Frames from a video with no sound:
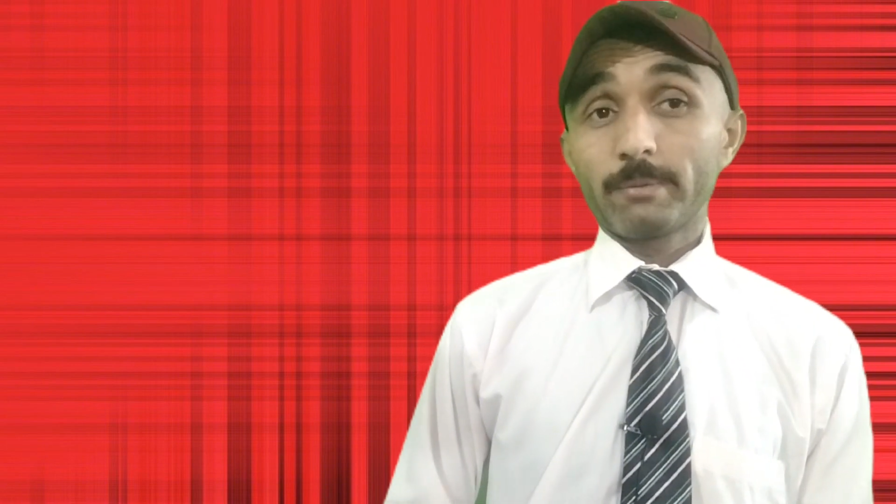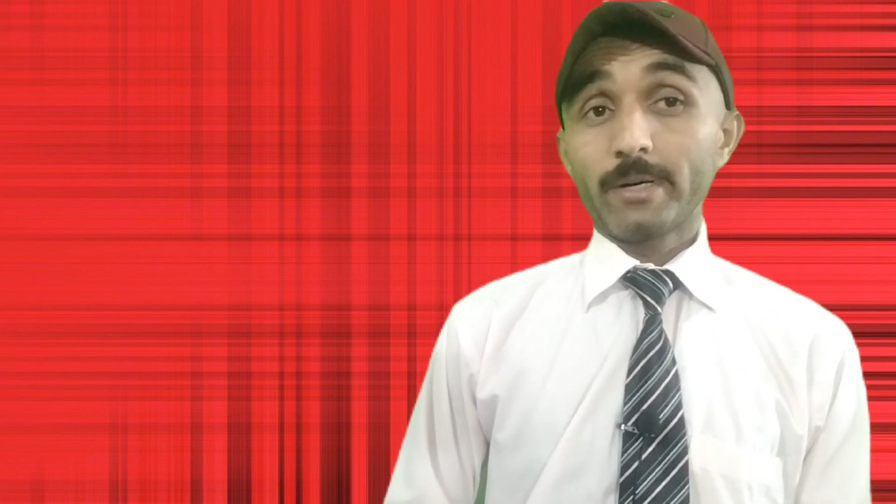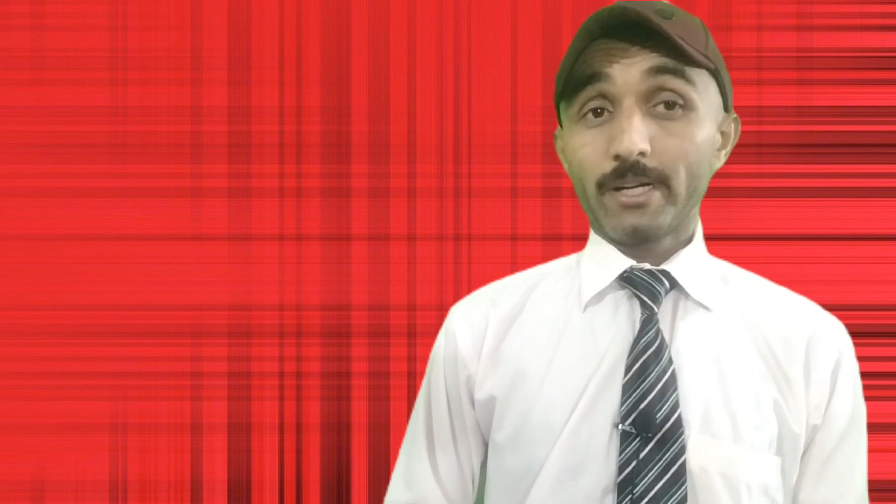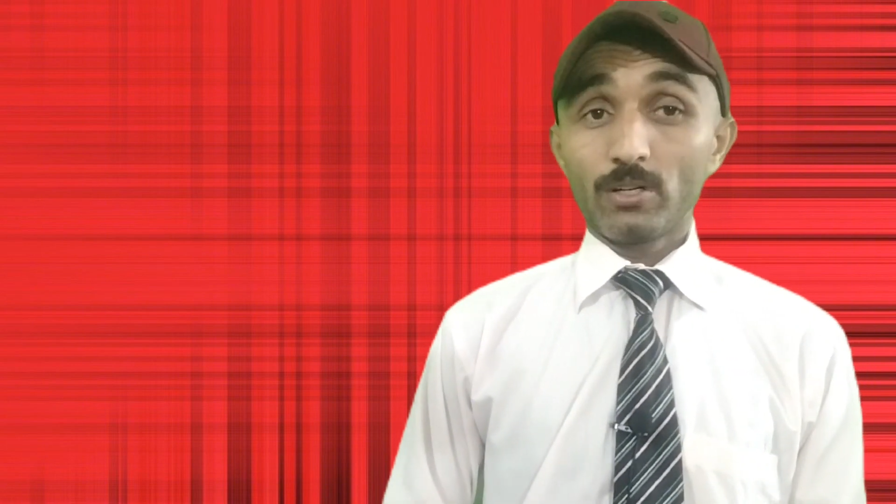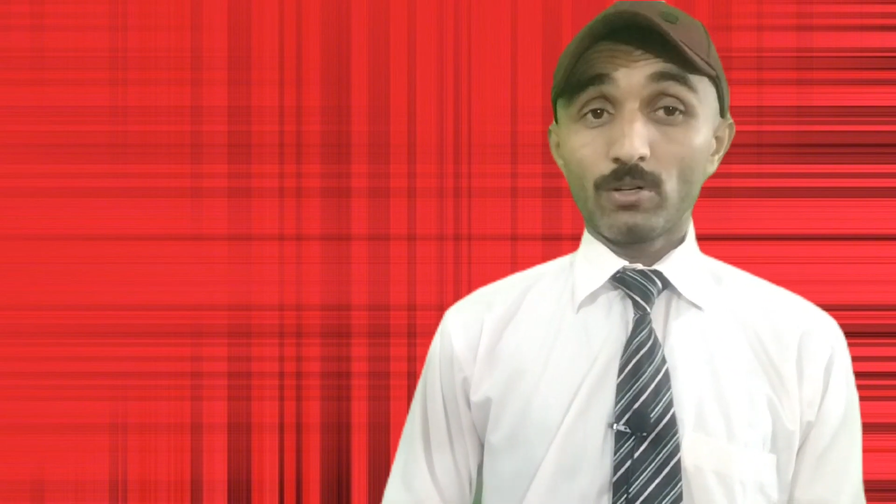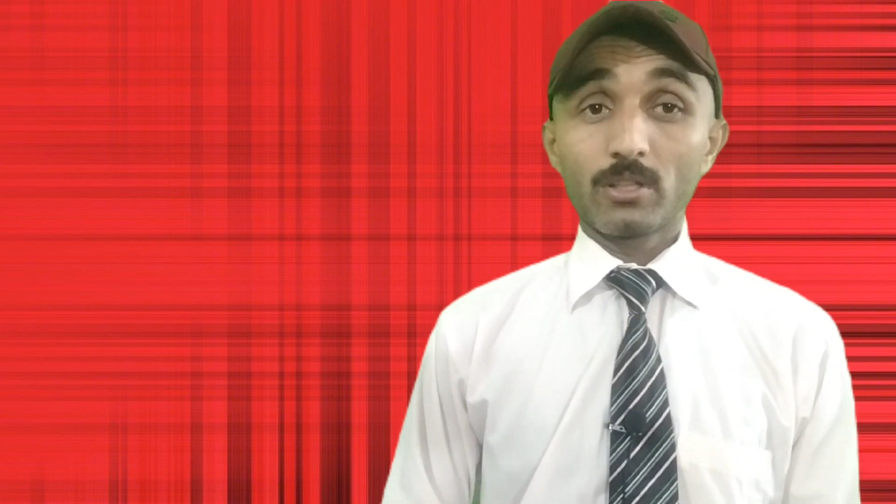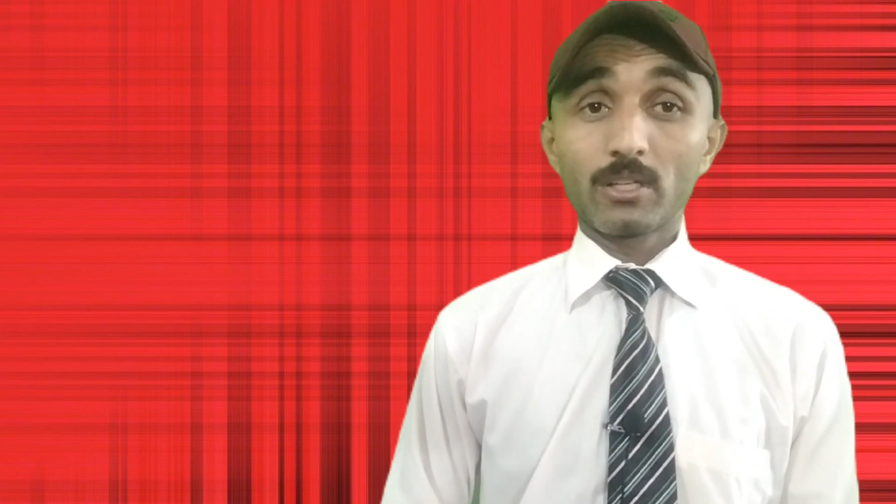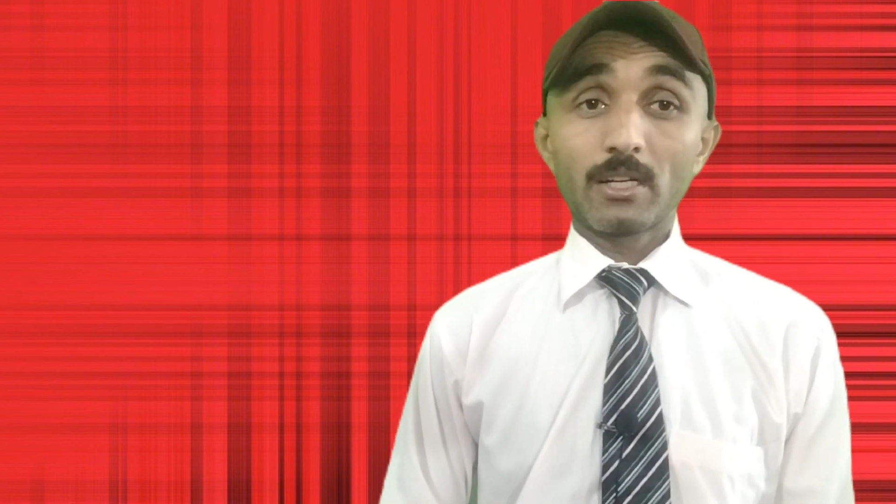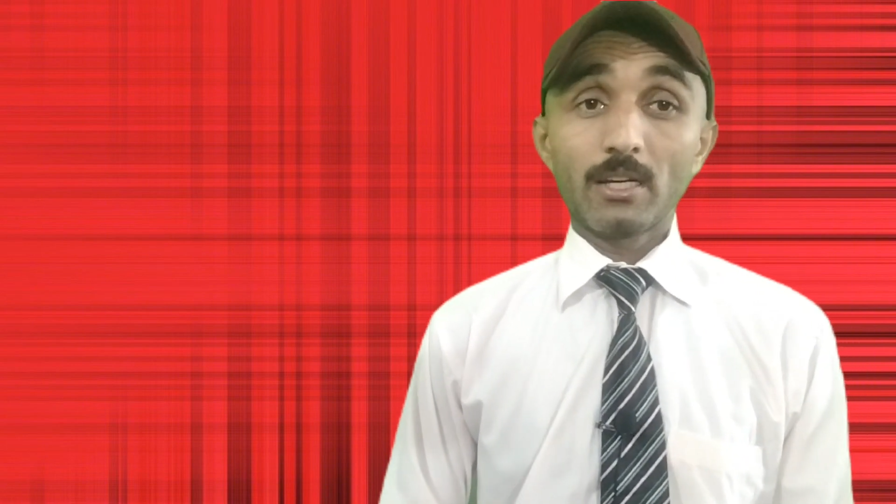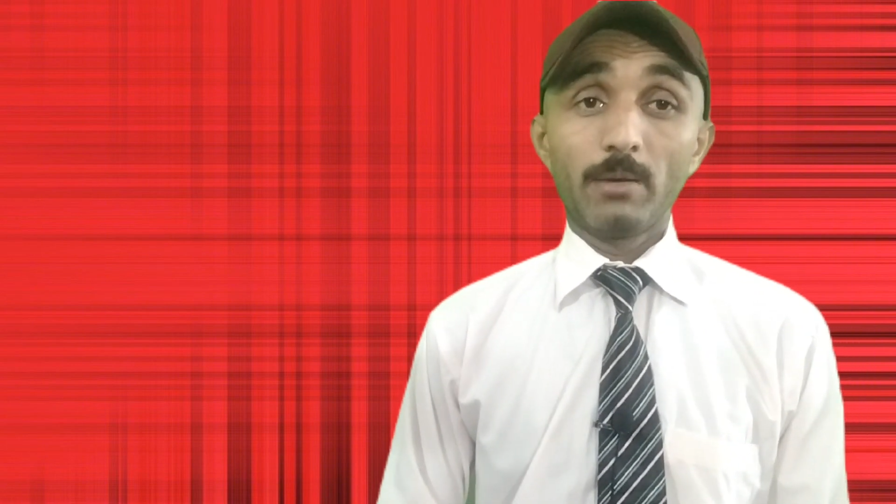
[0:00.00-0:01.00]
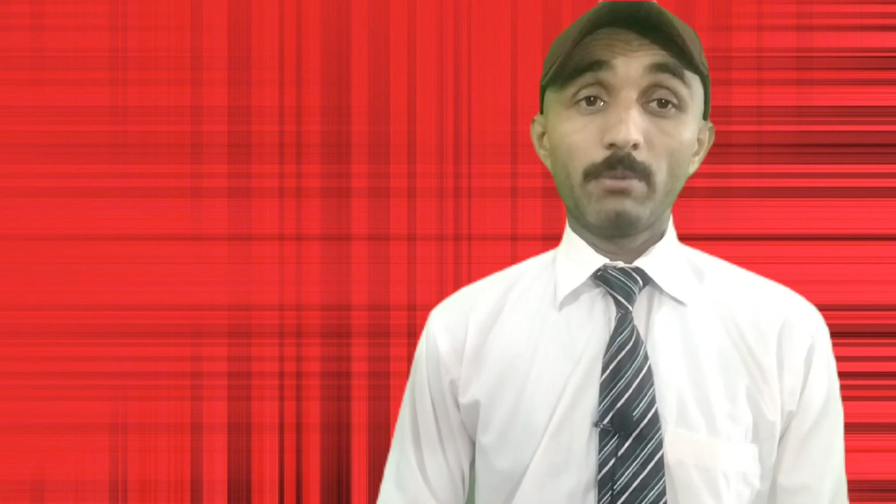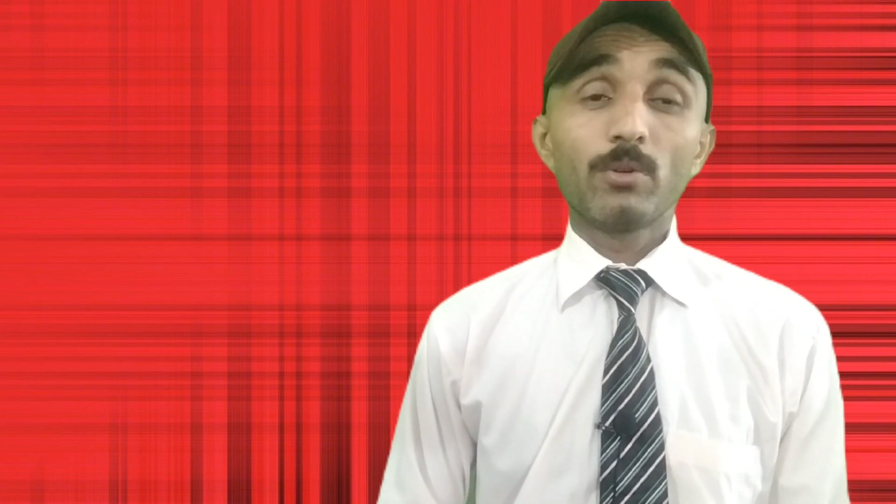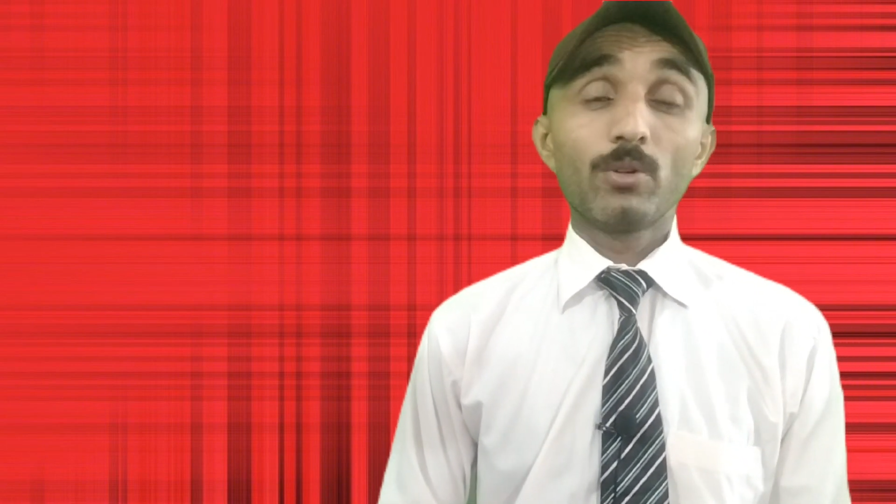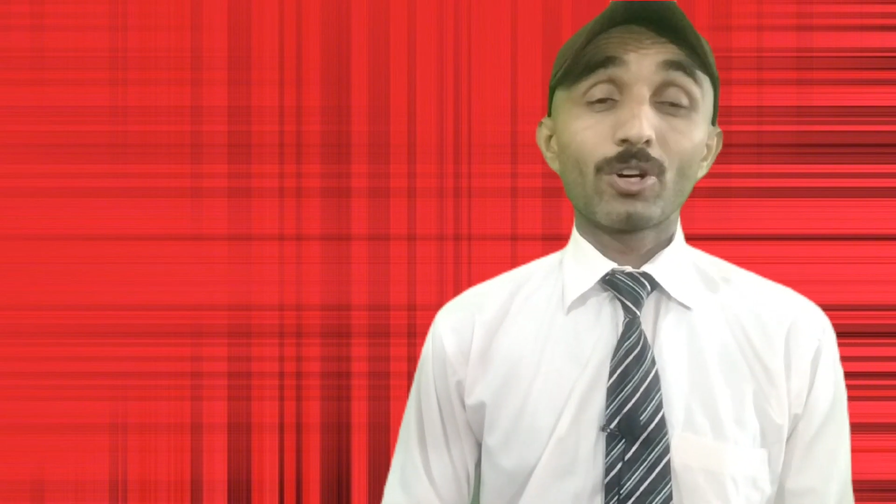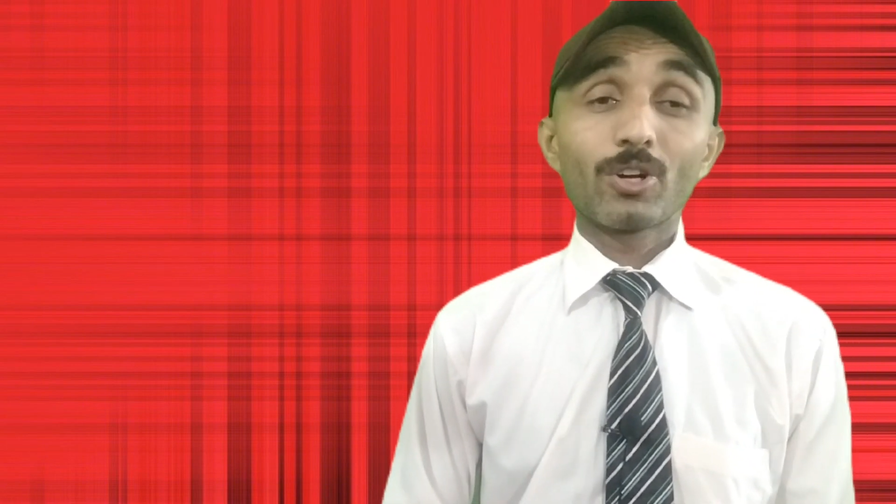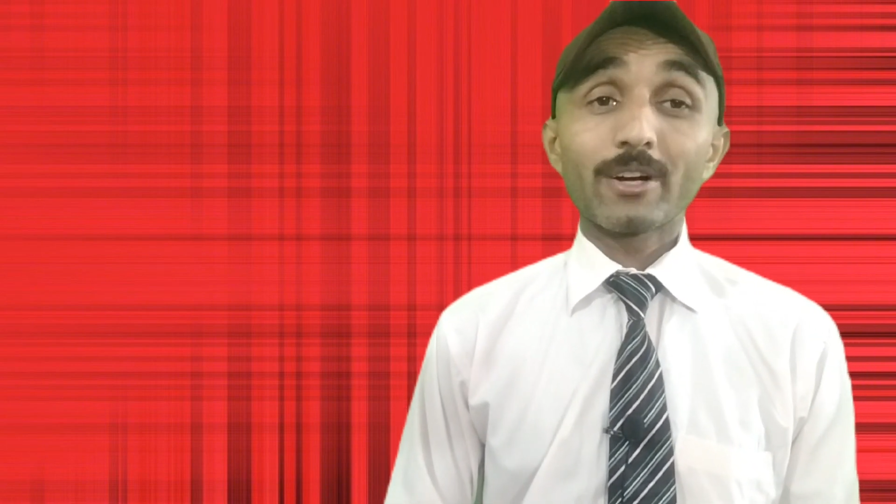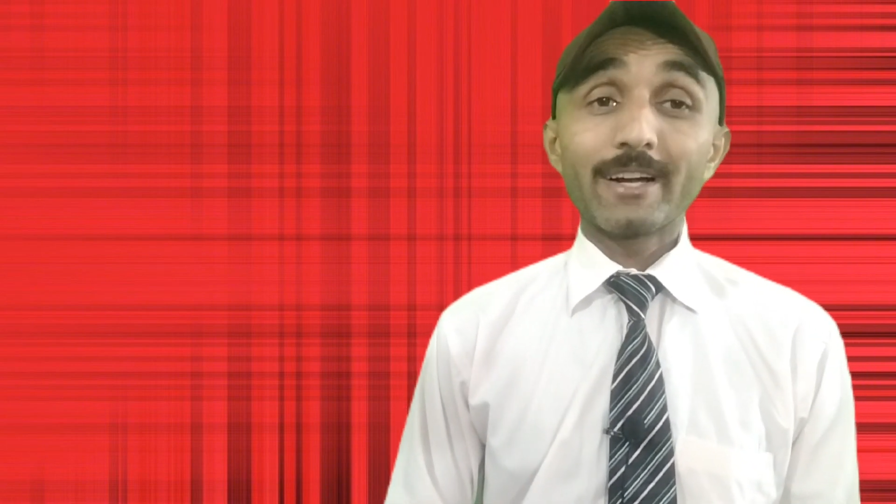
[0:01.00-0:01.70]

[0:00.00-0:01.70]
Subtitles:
in mind all the time your